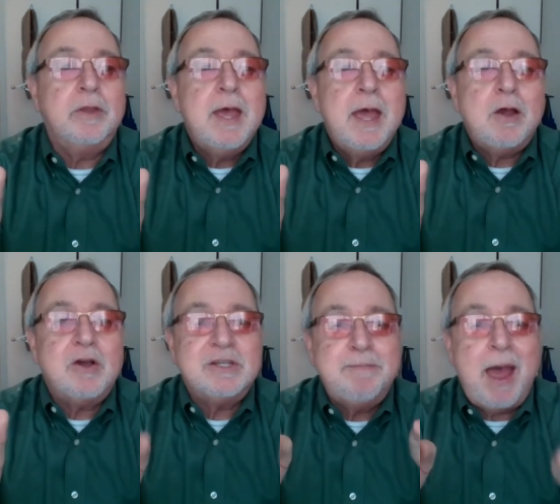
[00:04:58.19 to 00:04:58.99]
causing
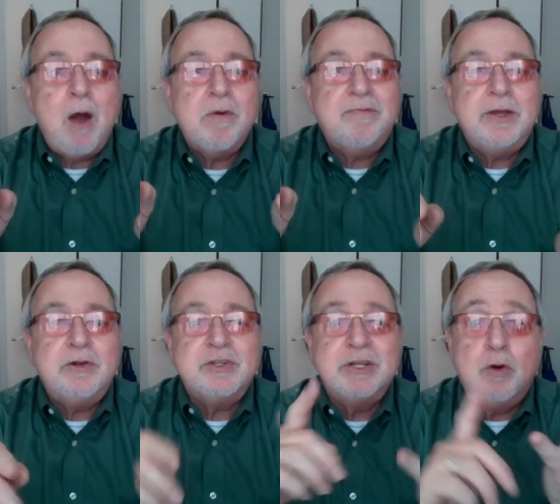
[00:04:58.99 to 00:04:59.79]
power failures in
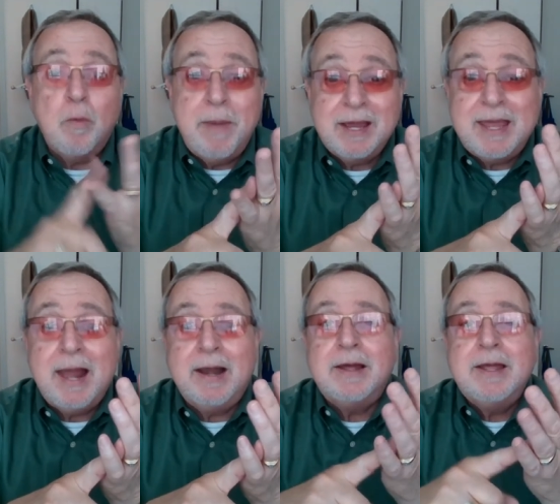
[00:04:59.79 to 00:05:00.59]
Quebec, Canada,
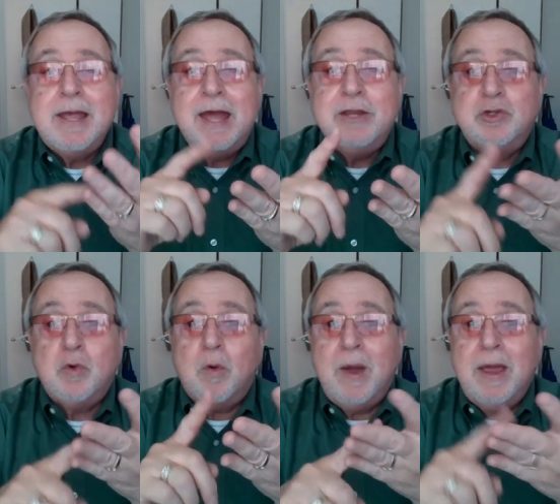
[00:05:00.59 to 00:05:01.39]
and
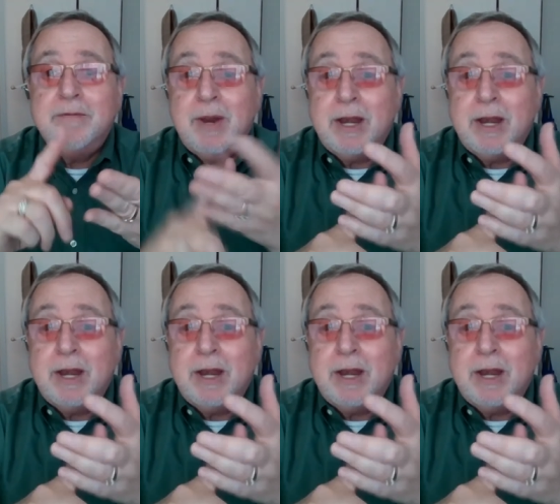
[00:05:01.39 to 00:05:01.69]
shortwave radio